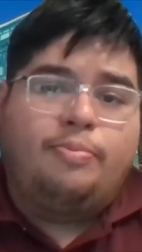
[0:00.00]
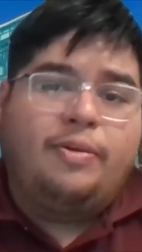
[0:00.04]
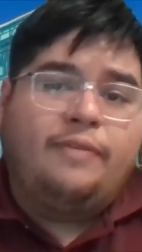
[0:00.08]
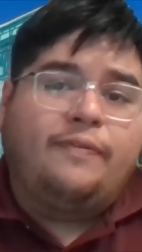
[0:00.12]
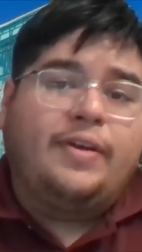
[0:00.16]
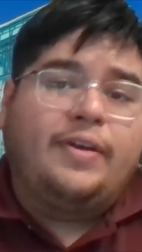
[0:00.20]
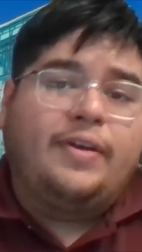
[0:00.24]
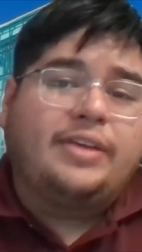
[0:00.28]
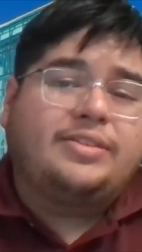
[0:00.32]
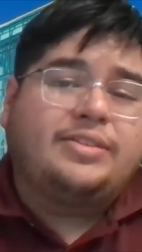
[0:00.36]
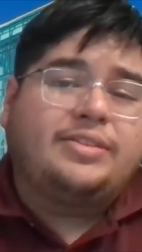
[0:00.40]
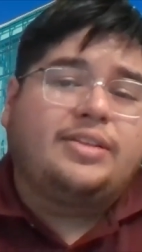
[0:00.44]

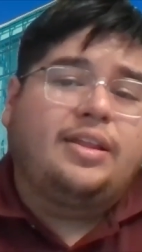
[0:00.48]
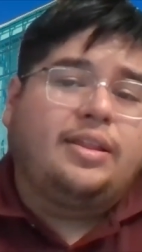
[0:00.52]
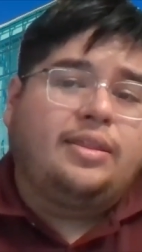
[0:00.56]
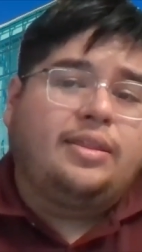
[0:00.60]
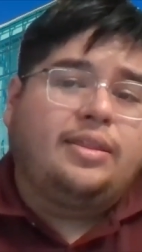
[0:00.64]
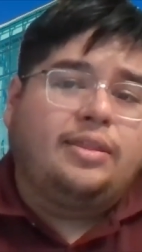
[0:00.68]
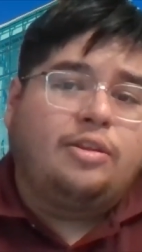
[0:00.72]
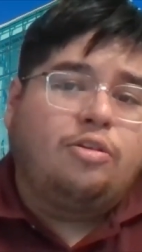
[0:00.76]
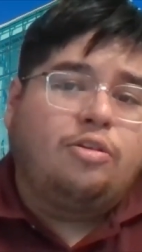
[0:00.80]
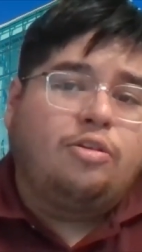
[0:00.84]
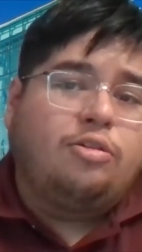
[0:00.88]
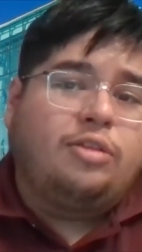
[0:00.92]
invest a
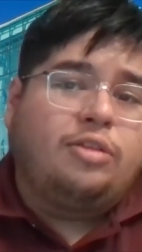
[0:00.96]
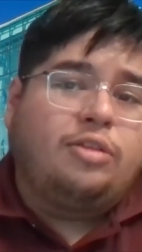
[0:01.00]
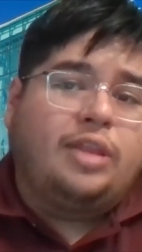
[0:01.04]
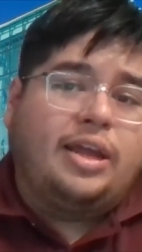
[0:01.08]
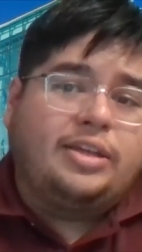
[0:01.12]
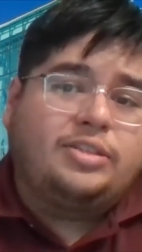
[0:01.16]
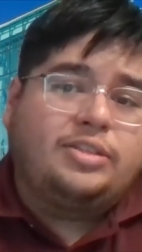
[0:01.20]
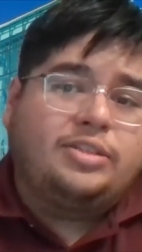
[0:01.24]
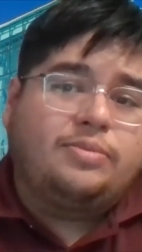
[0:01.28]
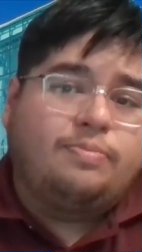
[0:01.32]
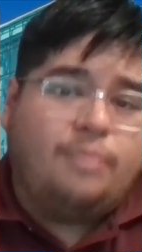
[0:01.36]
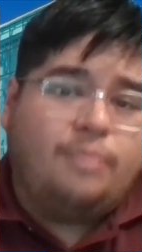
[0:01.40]
little
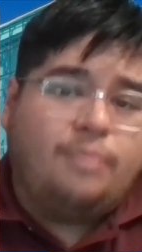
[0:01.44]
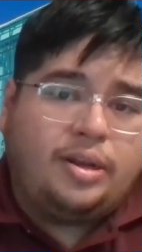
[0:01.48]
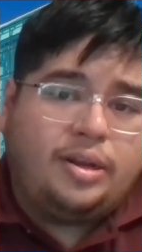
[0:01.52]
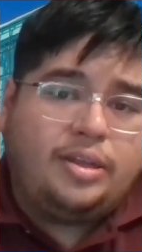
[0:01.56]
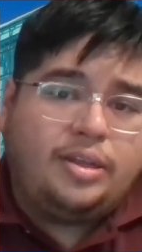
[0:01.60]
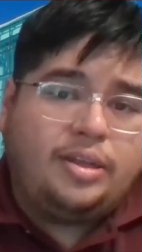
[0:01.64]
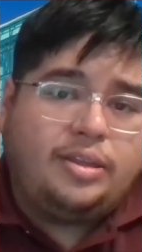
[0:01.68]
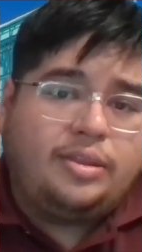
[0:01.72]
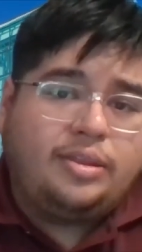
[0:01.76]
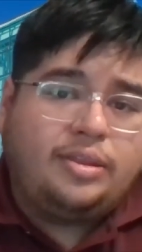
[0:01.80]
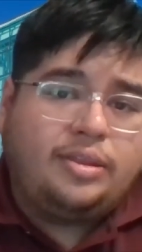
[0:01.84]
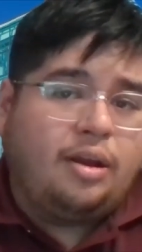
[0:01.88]
less
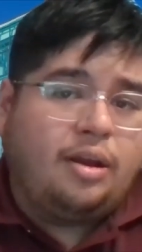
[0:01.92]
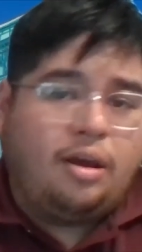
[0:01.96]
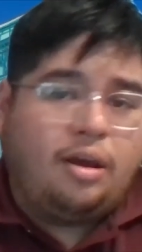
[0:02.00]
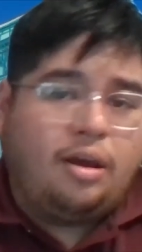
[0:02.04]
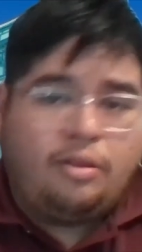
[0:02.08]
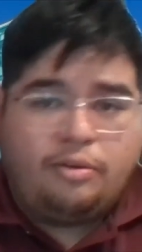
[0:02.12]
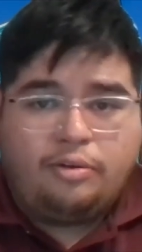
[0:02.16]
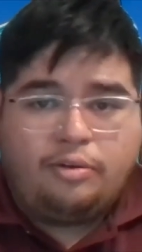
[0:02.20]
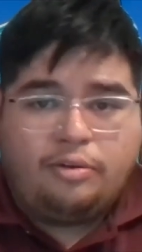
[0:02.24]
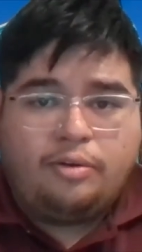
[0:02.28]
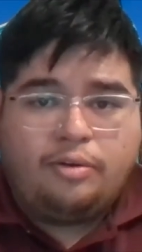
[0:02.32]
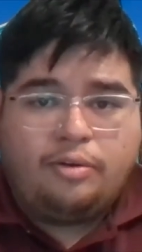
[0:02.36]
money than
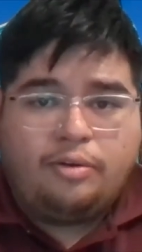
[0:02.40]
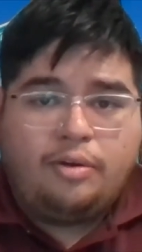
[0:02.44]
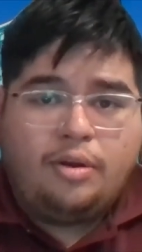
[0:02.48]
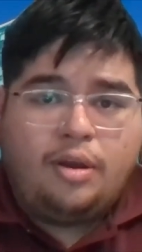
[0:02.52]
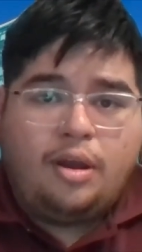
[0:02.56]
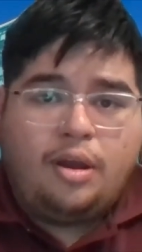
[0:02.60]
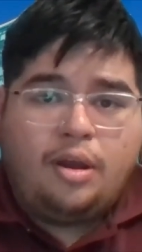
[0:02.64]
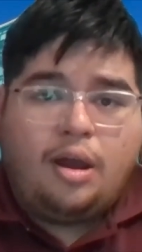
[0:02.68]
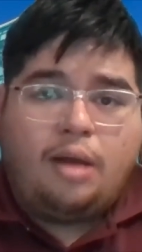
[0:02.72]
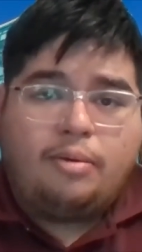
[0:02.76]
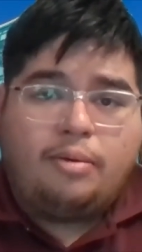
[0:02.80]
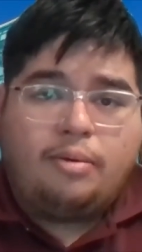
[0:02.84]
other
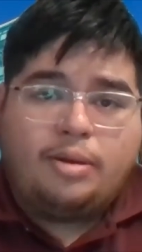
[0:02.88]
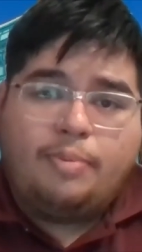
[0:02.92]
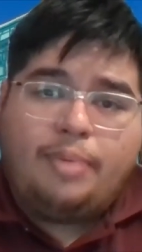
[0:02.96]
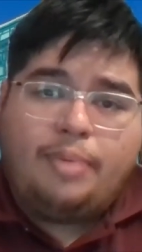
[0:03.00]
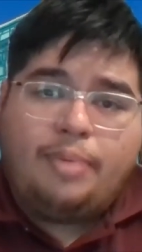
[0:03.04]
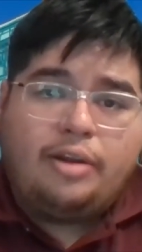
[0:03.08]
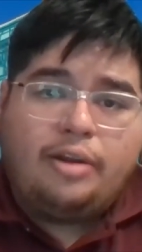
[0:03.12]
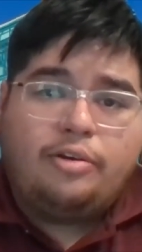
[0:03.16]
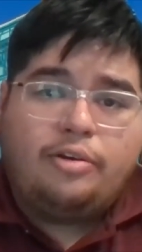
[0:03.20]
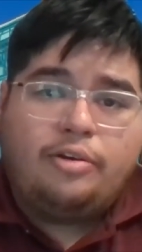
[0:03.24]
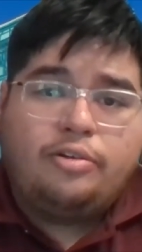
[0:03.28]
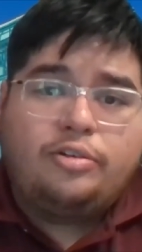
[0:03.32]

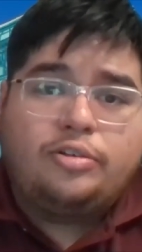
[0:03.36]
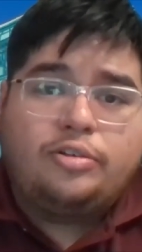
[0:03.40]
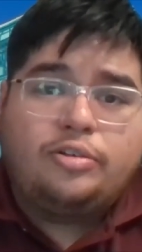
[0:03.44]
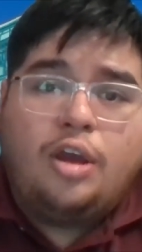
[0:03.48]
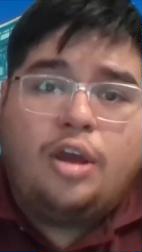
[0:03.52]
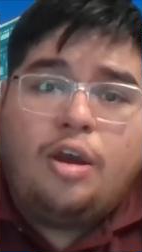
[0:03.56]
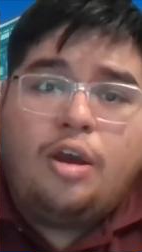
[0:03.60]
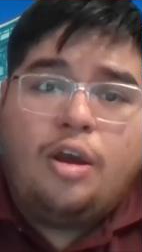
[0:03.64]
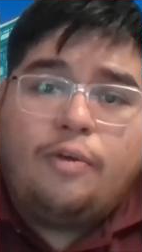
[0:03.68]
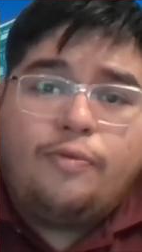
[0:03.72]
competitors.